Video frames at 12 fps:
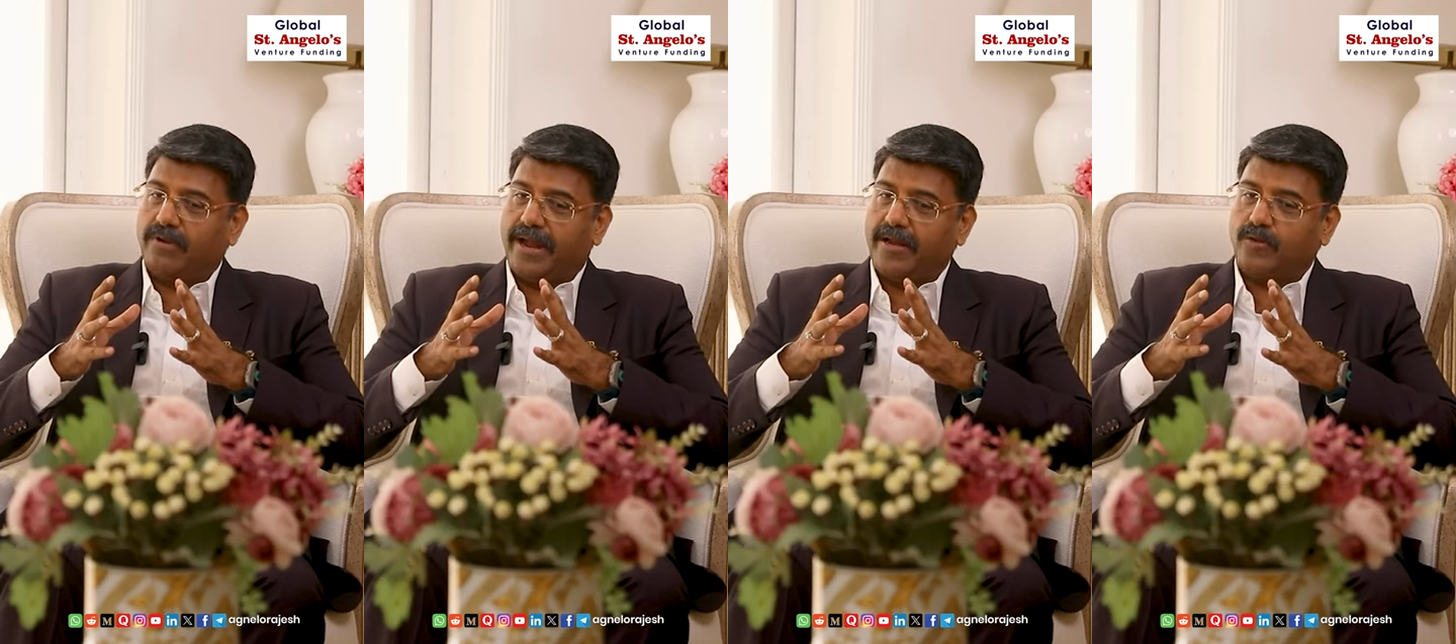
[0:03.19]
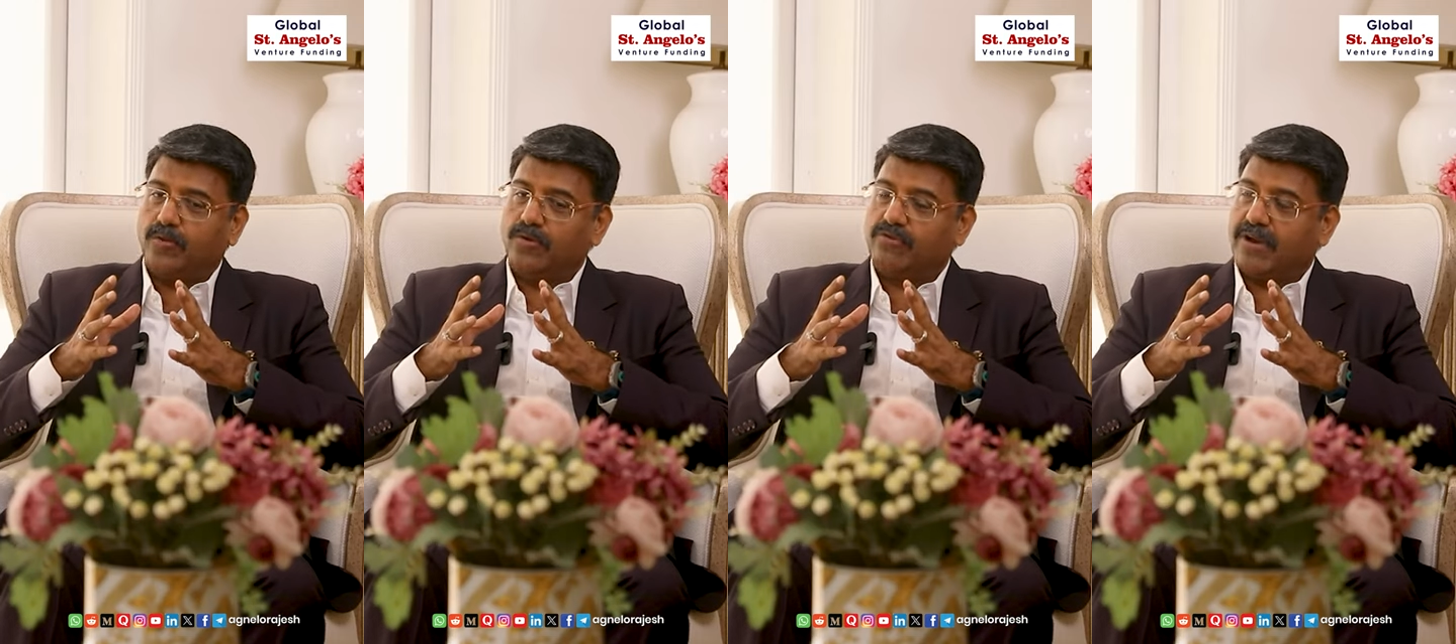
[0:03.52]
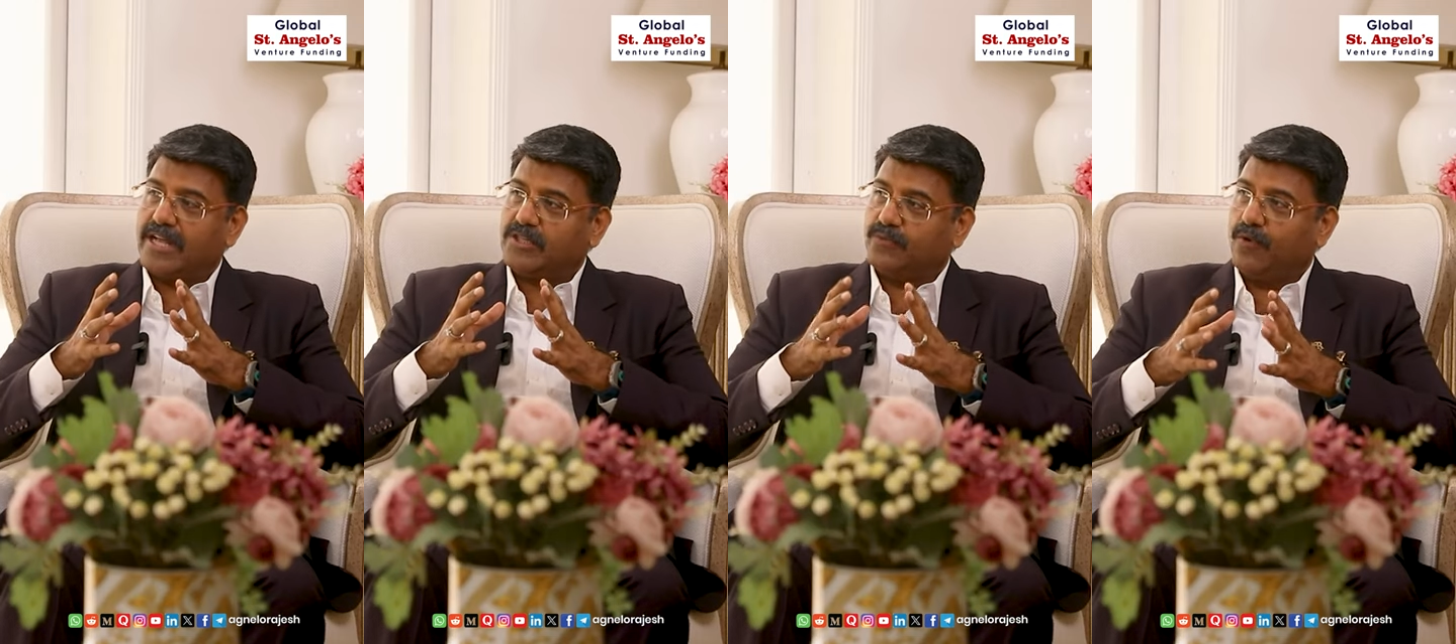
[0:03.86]
tried to
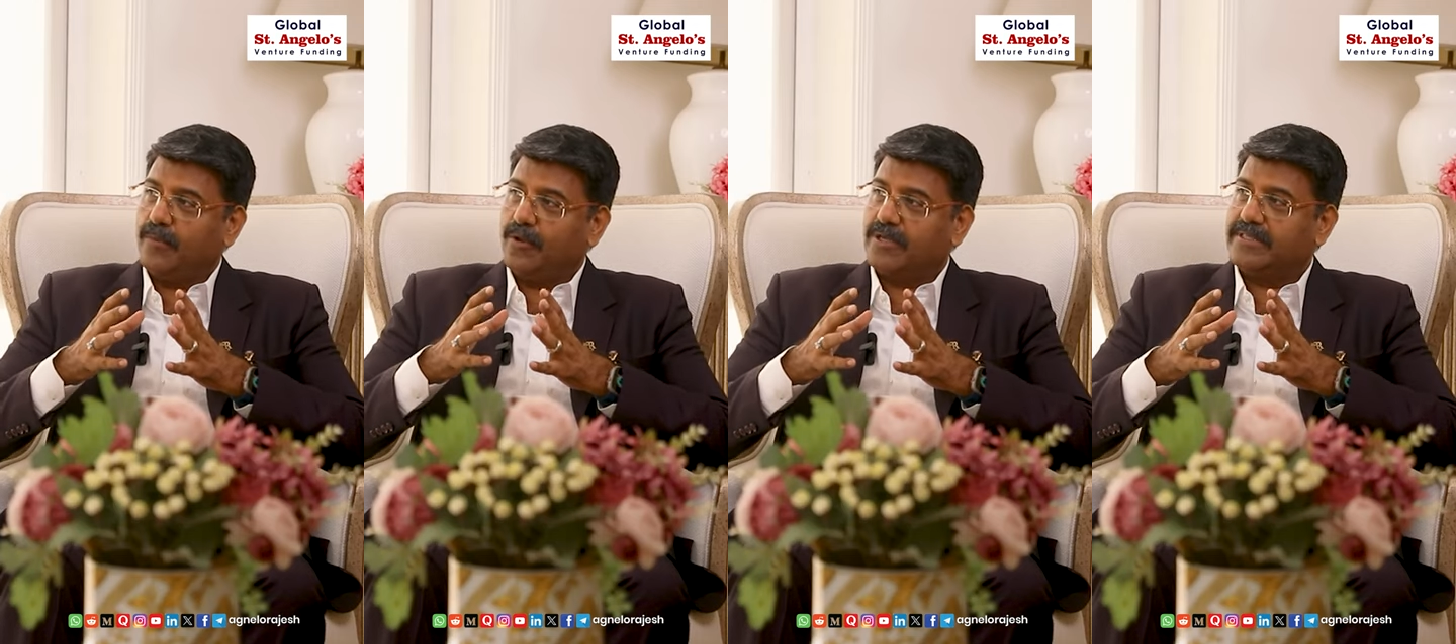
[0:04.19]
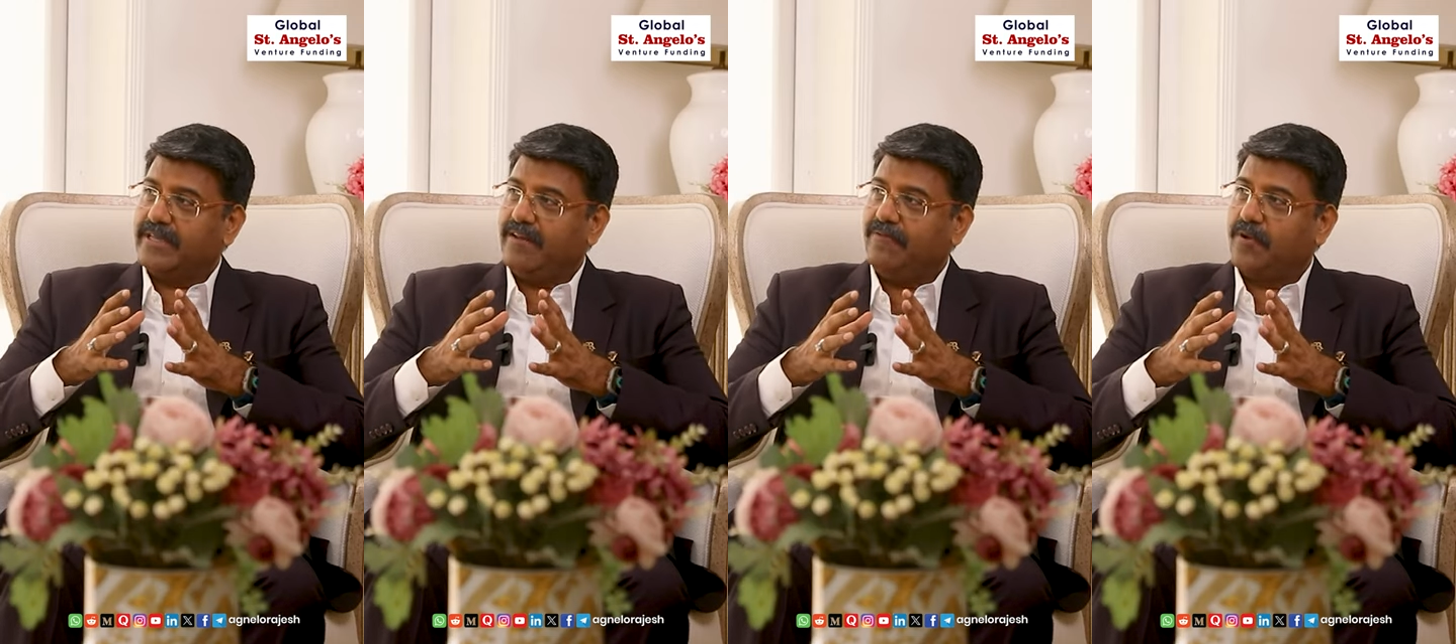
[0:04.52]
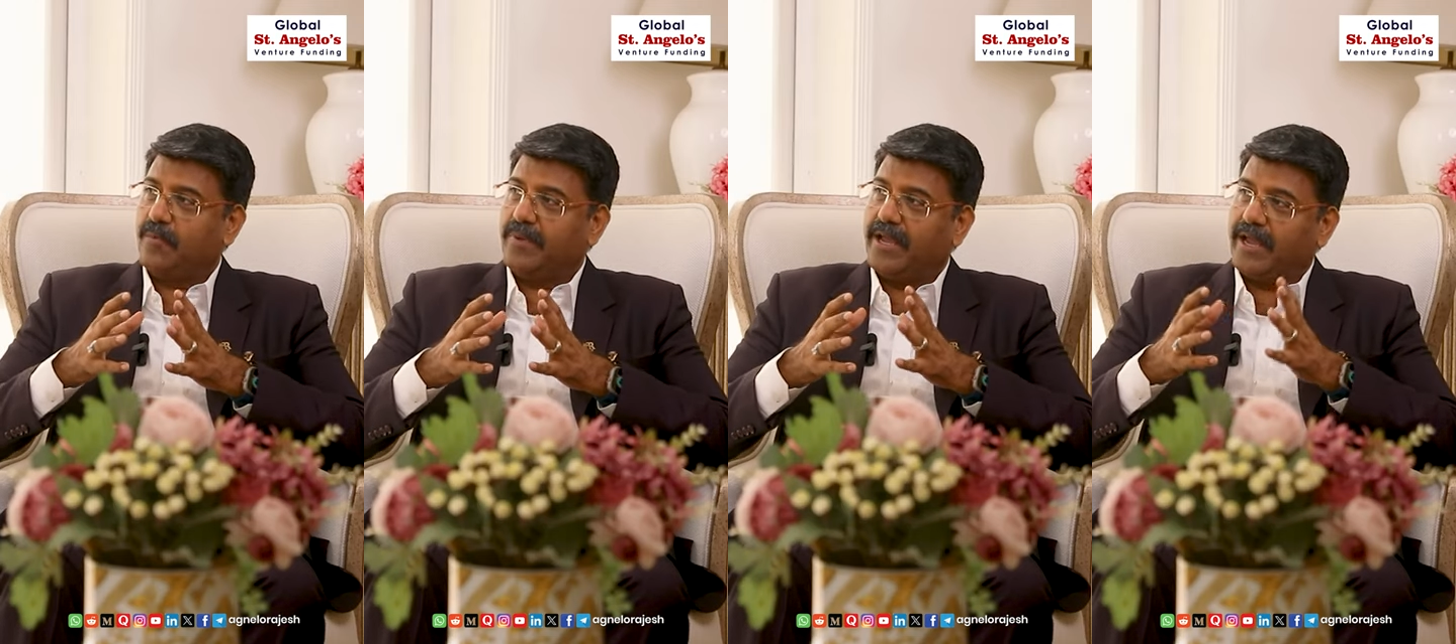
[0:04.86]
transform yourself
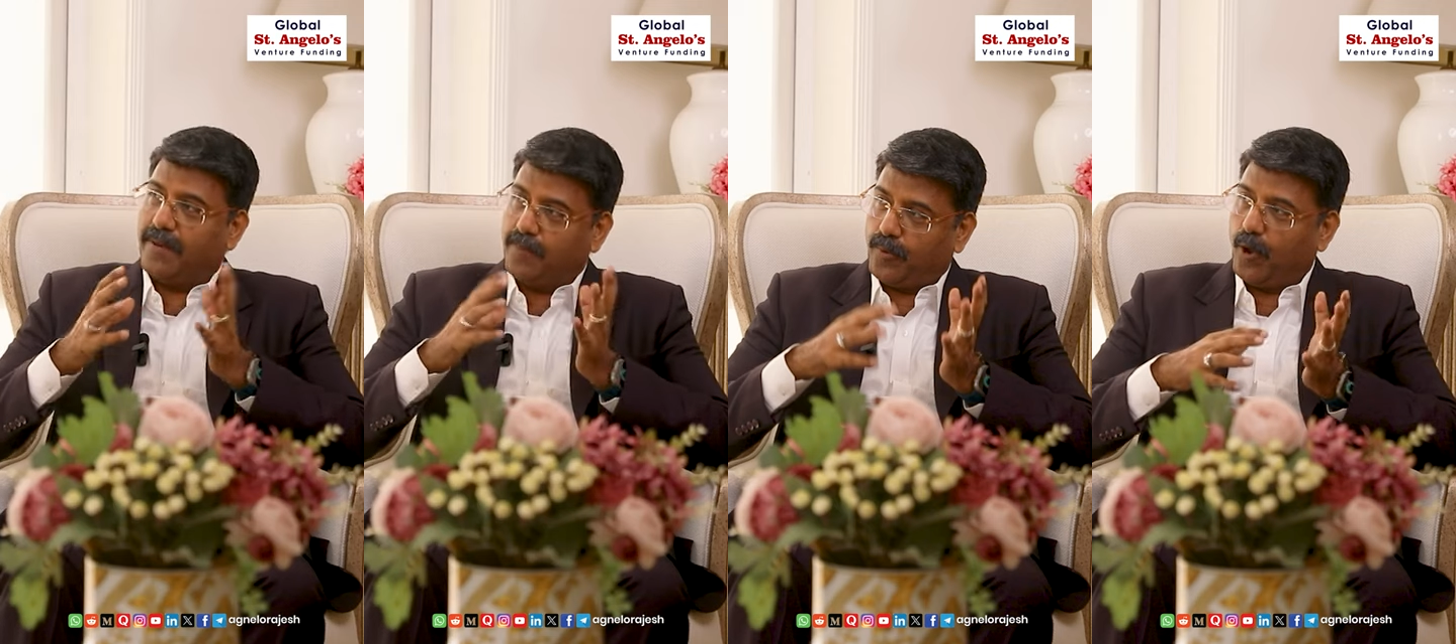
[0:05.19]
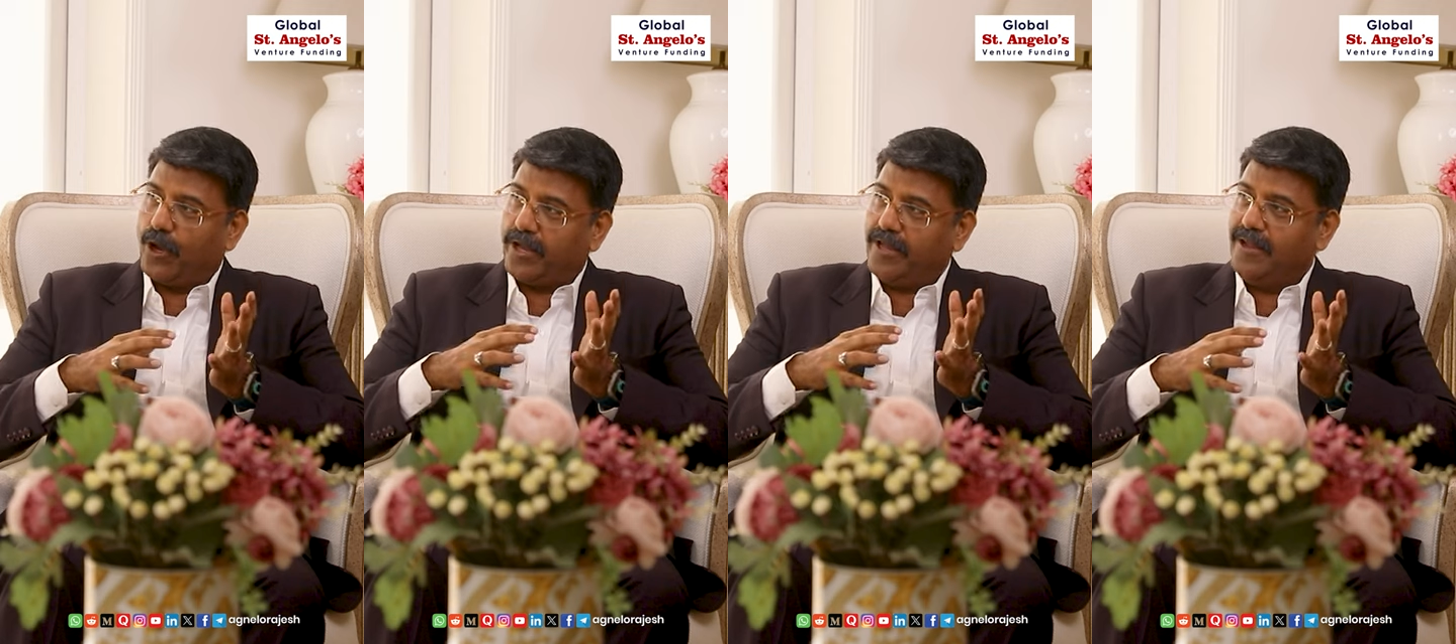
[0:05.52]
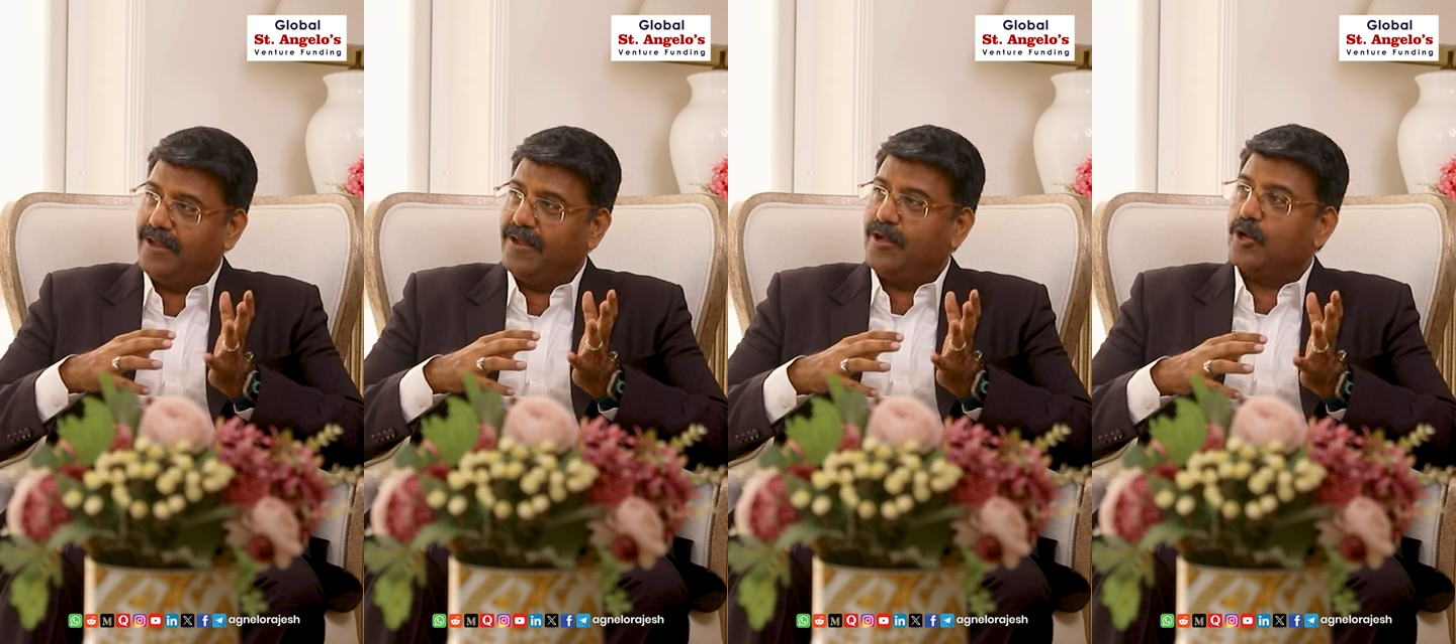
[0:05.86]
from being an employee